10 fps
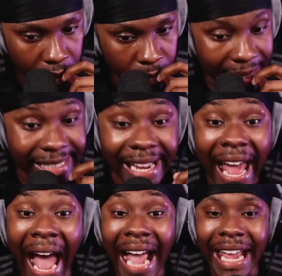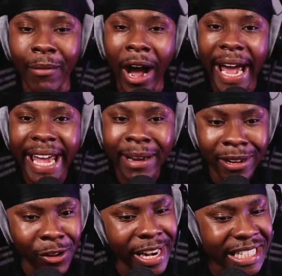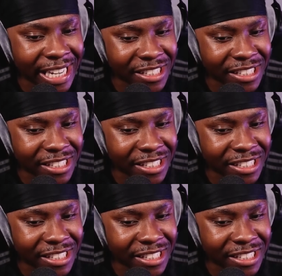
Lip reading: Man said, hang him. You need to